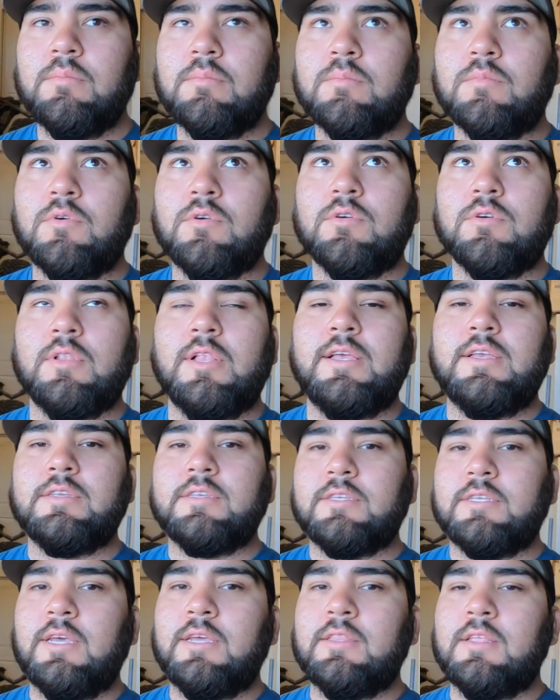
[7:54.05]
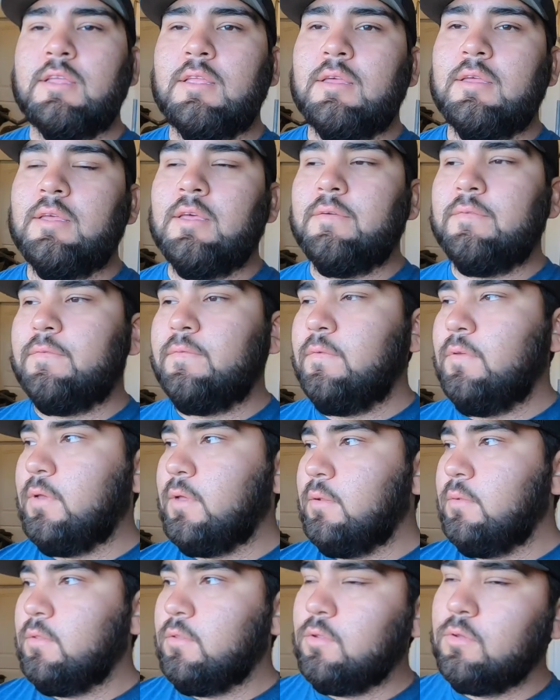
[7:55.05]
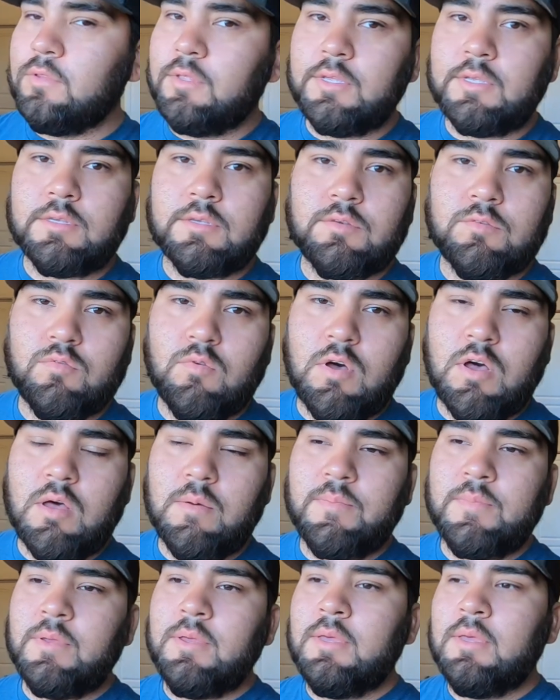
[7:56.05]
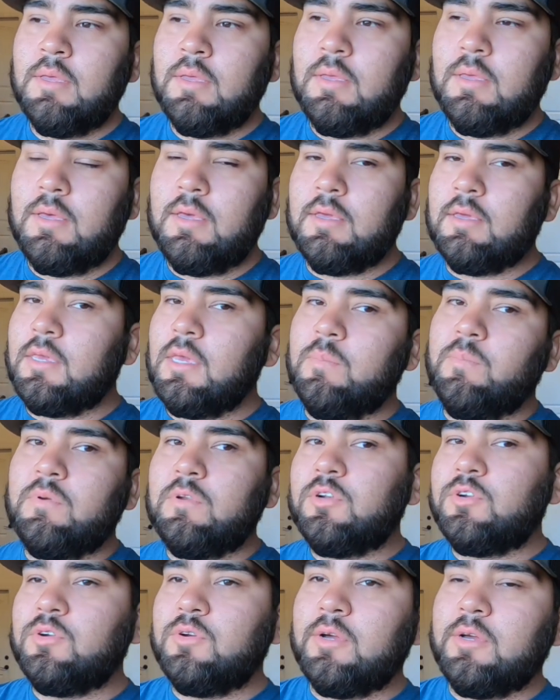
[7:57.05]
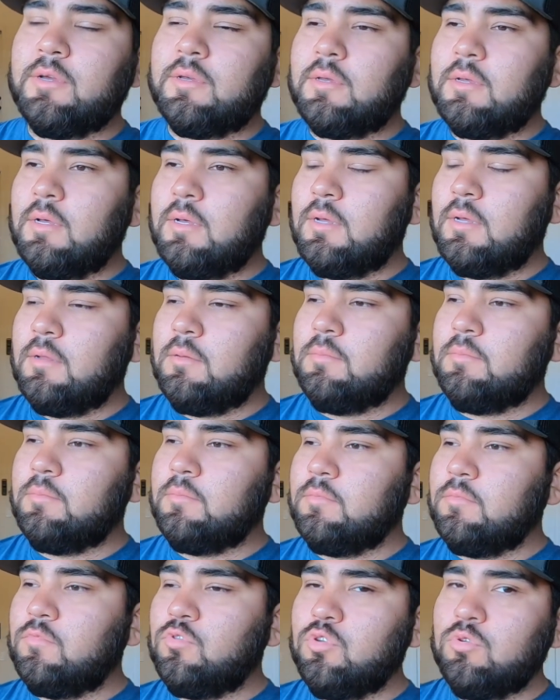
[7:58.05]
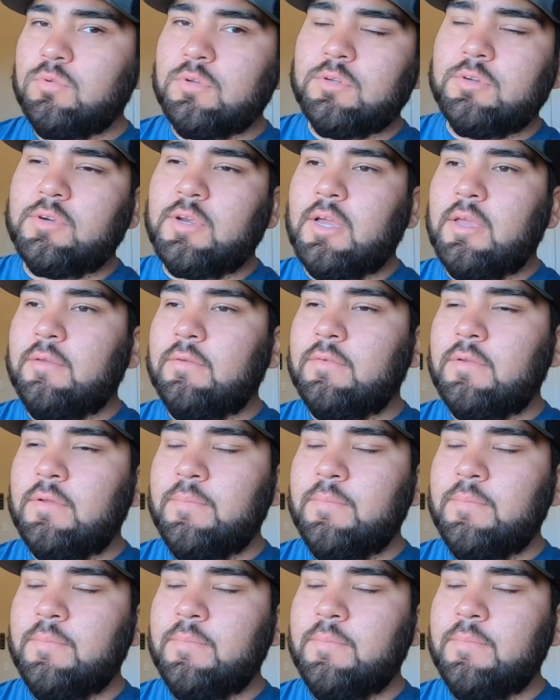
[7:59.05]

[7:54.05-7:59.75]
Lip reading: more or less saying that if you can do this swap and keep your truck two-wheel drive.